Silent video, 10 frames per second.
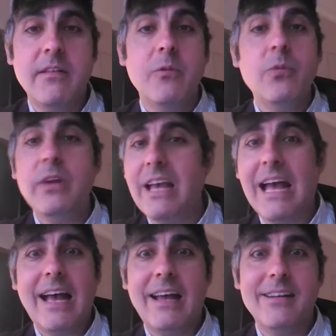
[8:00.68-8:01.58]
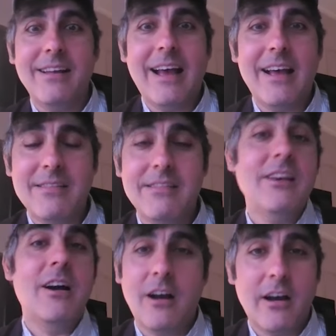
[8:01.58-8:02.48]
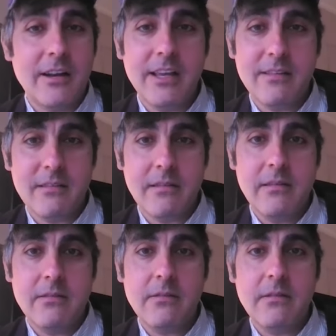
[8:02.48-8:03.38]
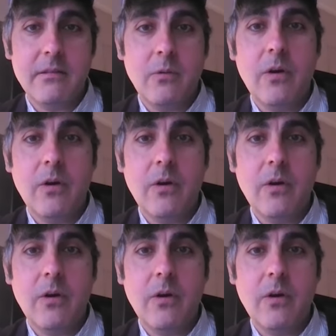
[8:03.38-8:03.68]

that we had as young audiences